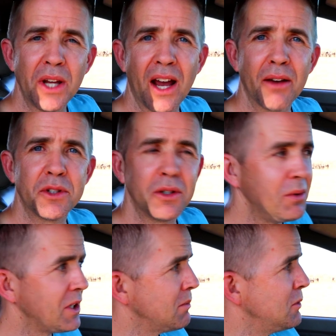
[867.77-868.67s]
we have to,
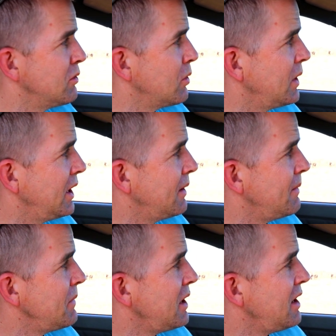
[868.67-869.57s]
we can move away.
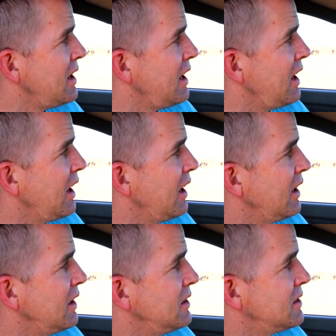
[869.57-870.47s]

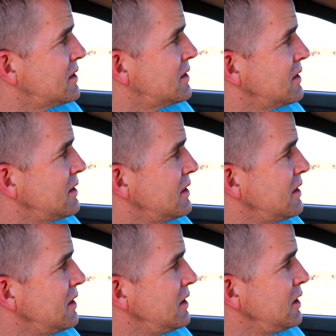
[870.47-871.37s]
And
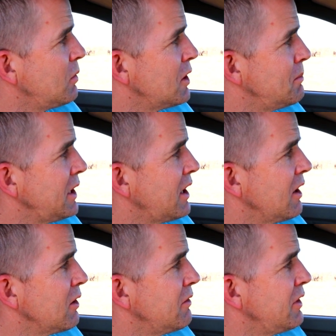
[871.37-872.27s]
you want to be
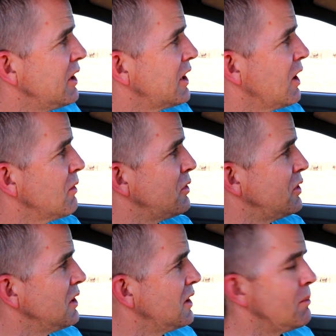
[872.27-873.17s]
very
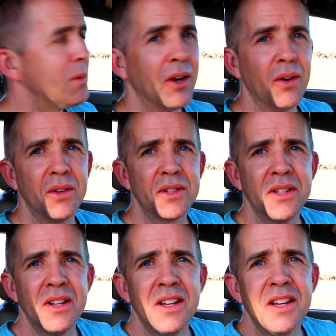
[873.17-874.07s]
careful
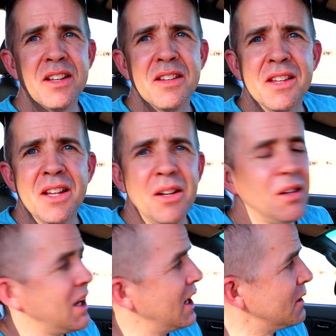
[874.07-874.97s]
about
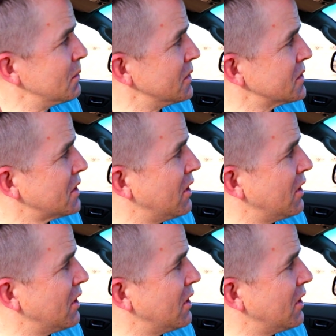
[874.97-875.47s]
the animals